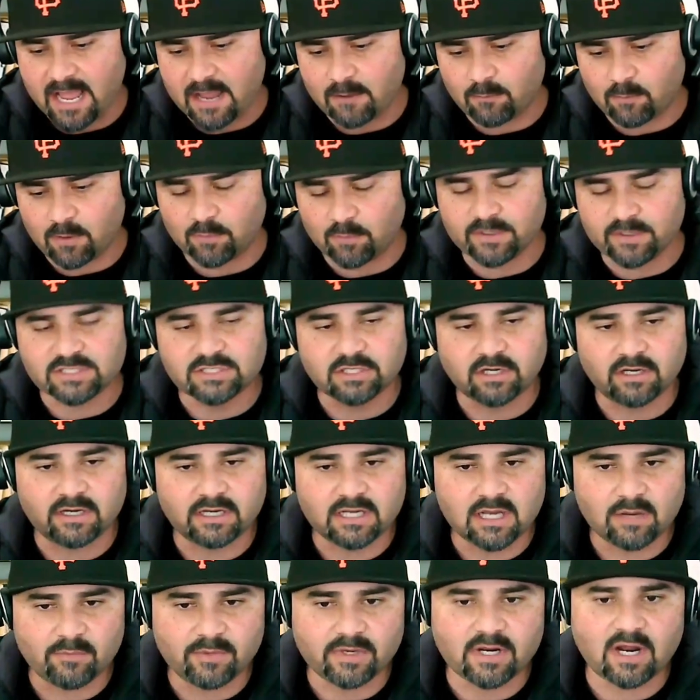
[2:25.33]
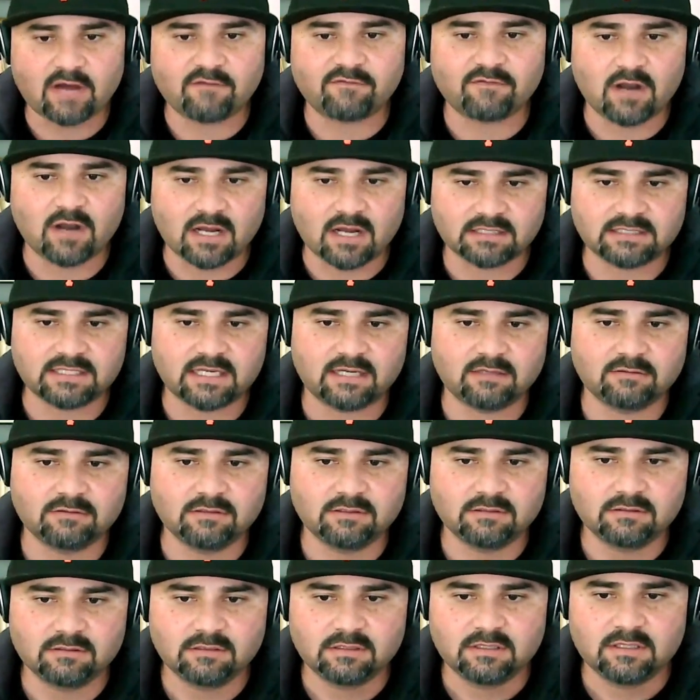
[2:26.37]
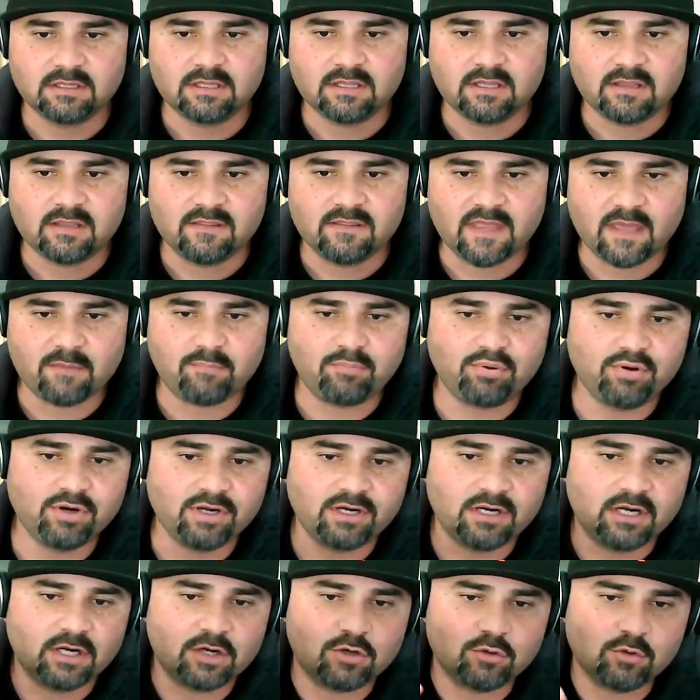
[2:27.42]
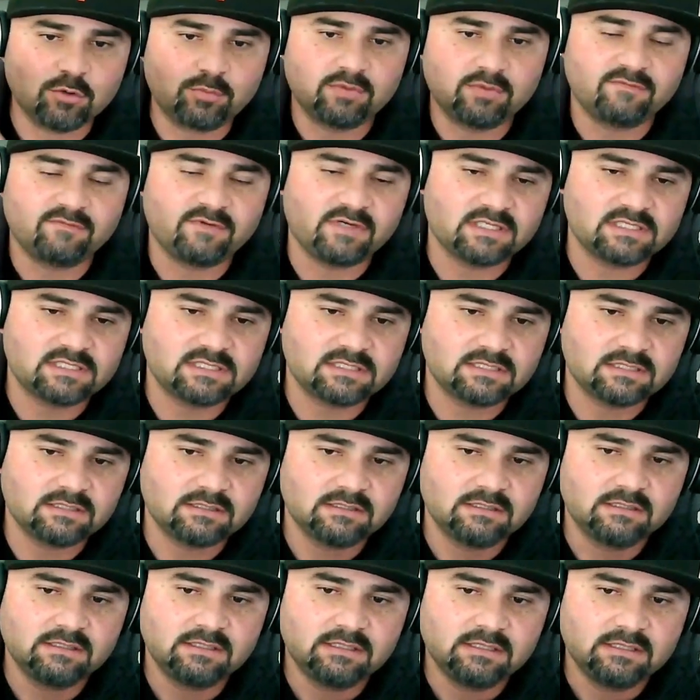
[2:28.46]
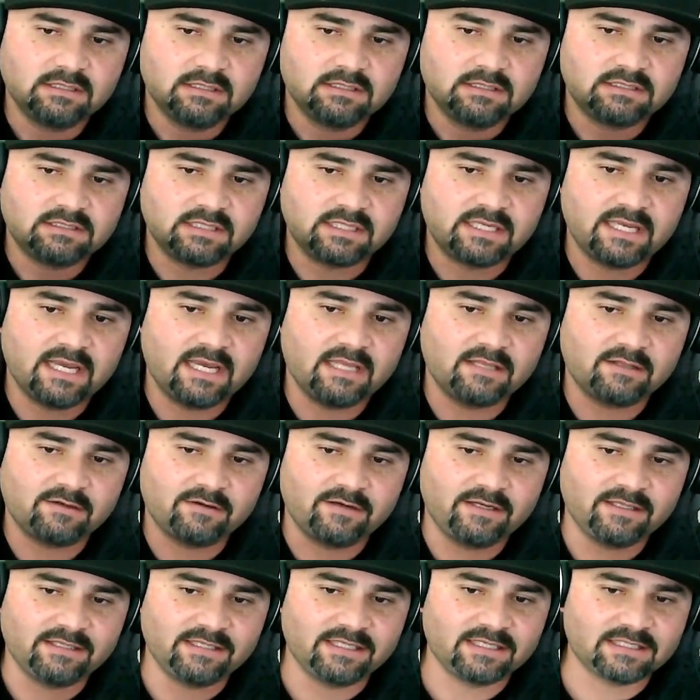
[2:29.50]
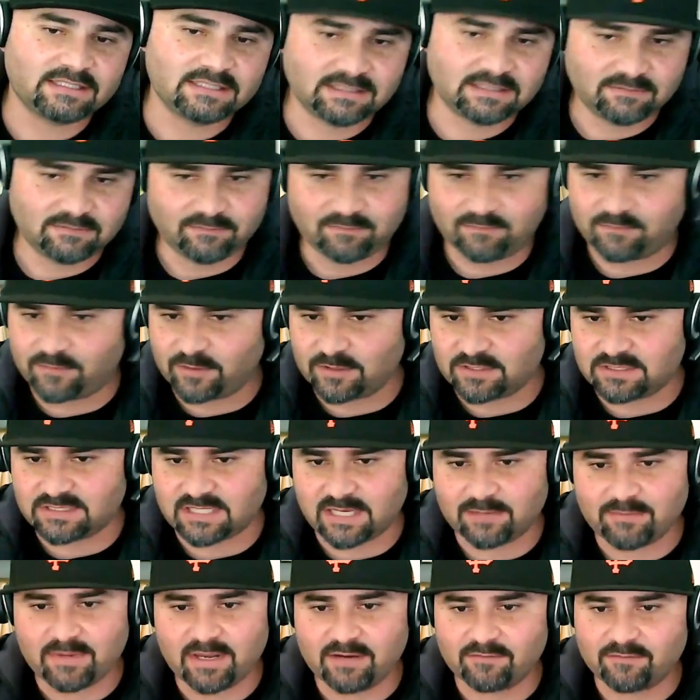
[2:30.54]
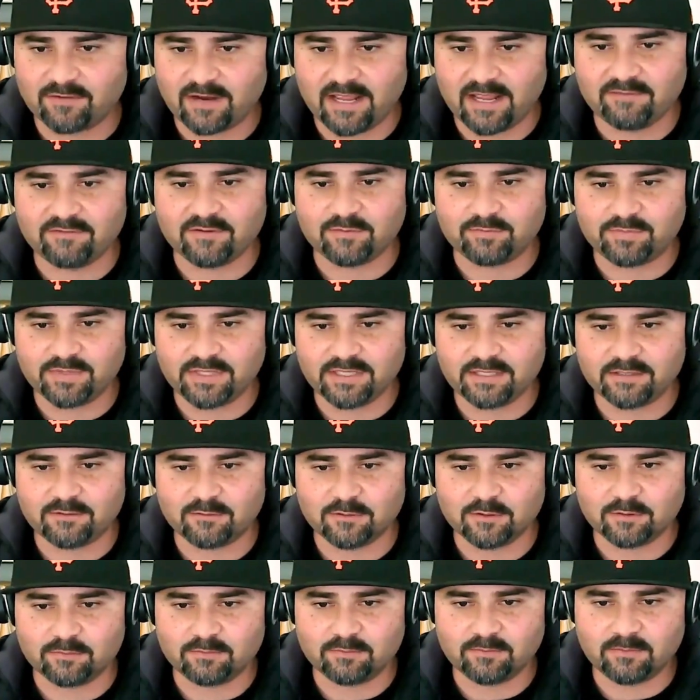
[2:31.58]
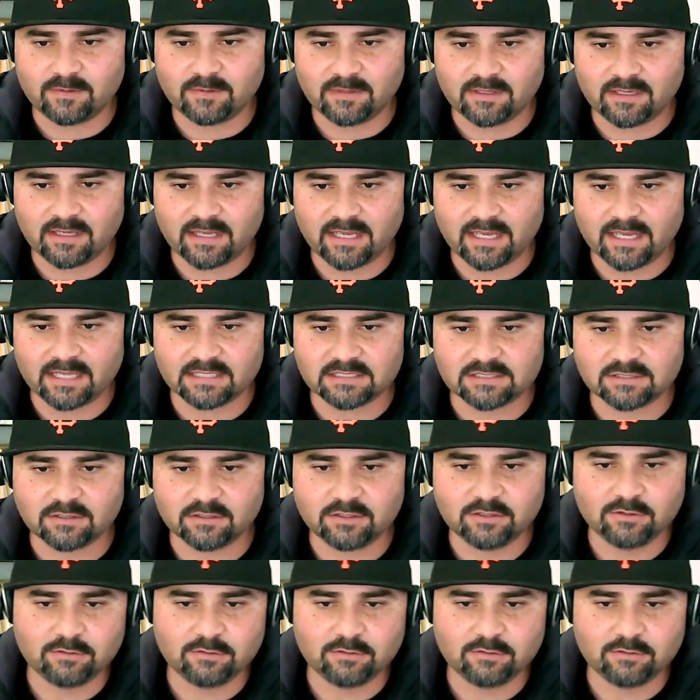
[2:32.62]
we started coming off lockdown, they put a group of us together in this first time ever AVP group. And so